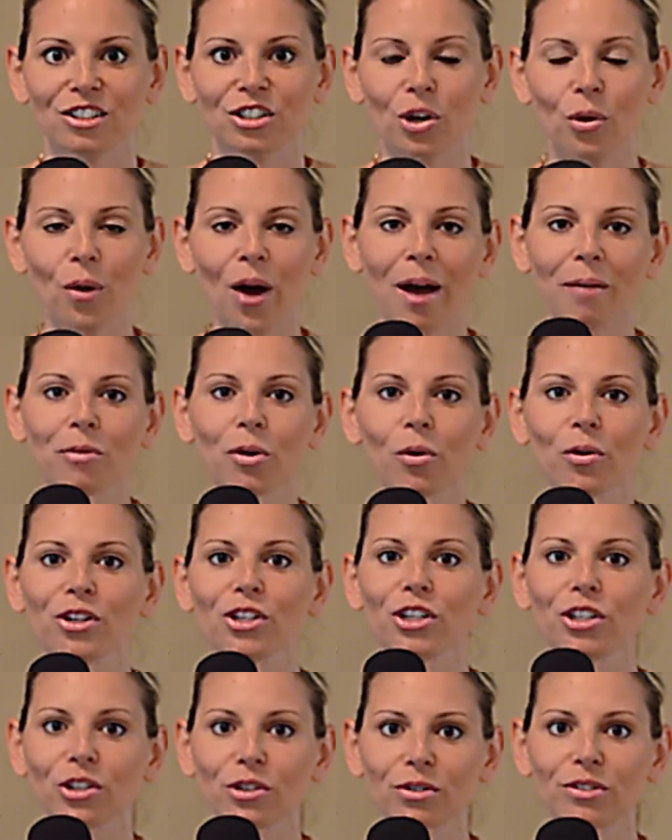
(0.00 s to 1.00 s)
So I'm going
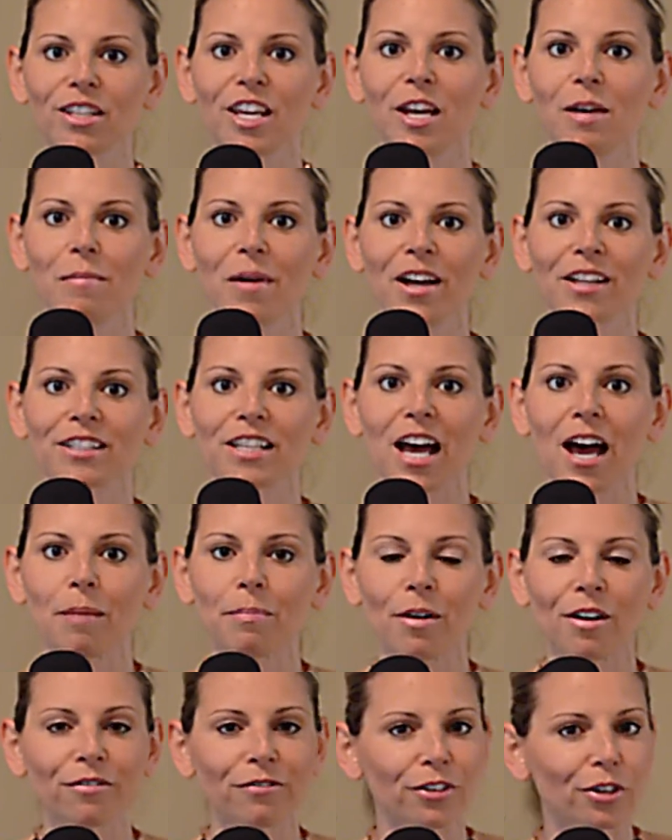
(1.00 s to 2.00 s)
to use him on top,
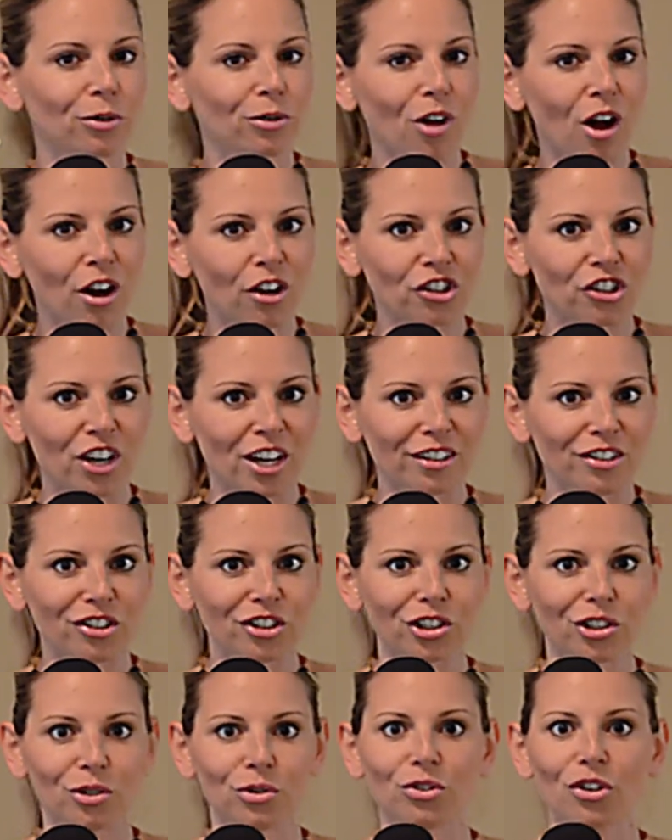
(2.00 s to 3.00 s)
a few long shots
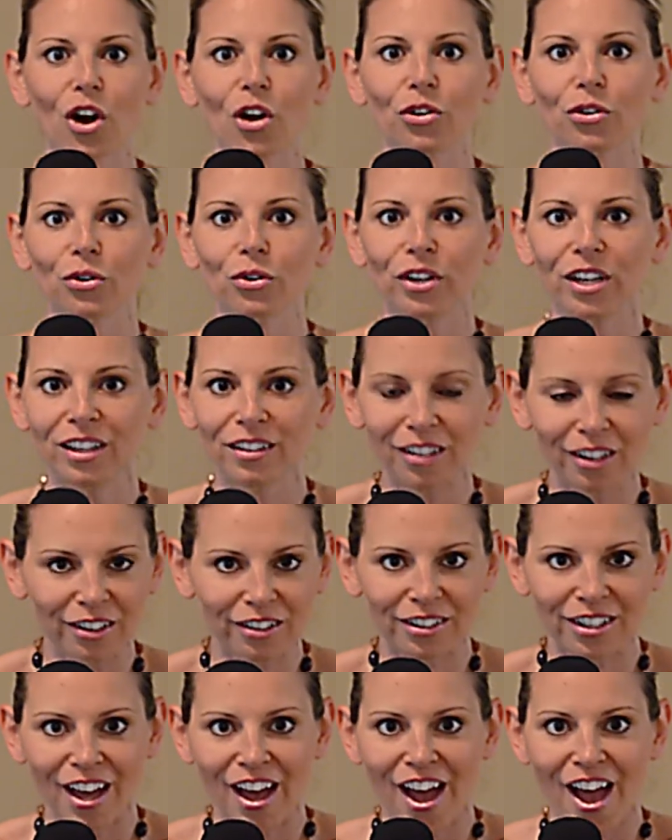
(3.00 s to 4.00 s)
to use underneath
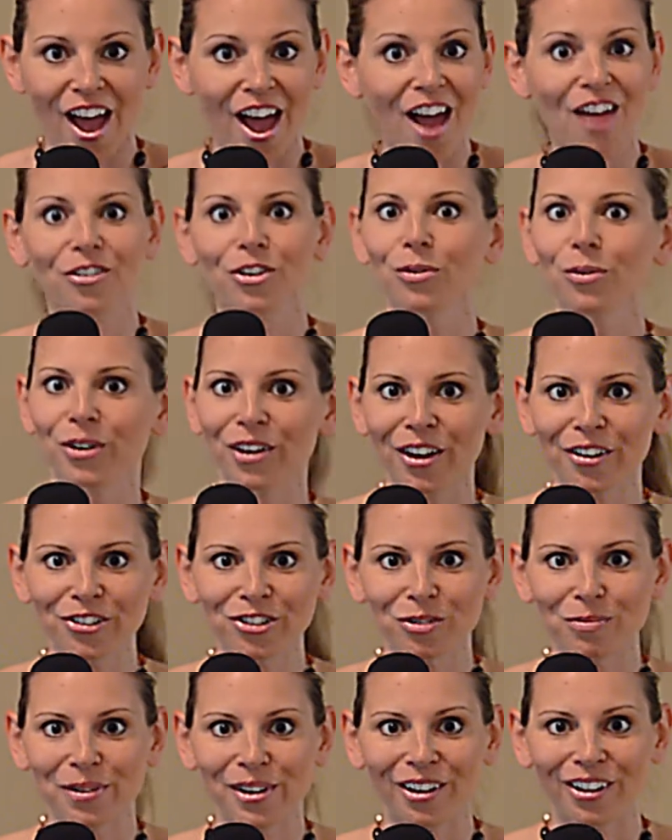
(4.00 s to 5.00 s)
because everyone else
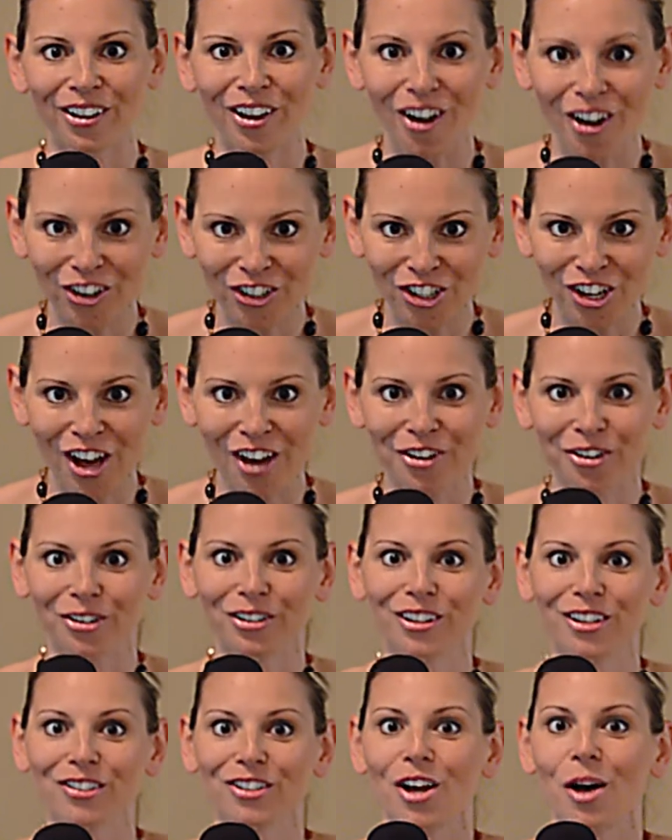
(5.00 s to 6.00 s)
will be a long shot or
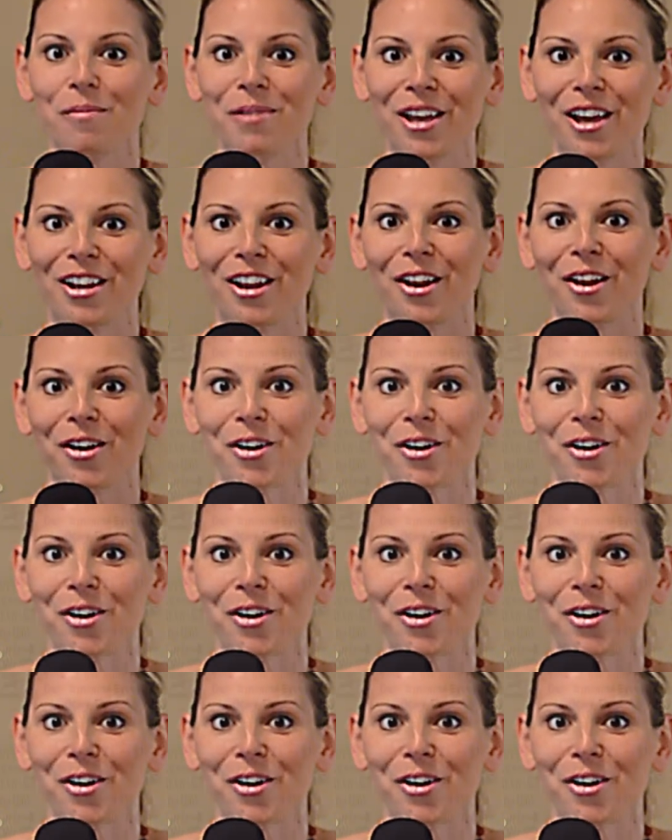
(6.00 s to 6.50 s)
at least coming in at a